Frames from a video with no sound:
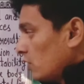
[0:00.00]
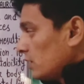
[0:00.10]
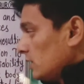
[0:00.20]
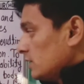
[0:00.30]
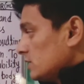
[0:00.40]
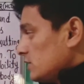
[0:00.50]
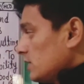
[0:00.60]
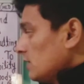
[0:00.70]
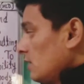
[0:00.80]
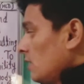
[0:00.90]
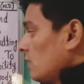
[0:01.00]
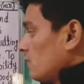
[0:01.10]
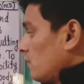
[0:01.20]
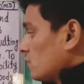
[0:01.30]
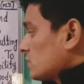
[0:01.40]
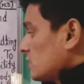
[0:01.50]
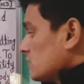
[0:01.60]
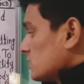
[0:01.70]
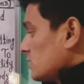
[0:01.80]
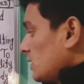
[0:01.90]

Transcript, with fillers: or inertial forces,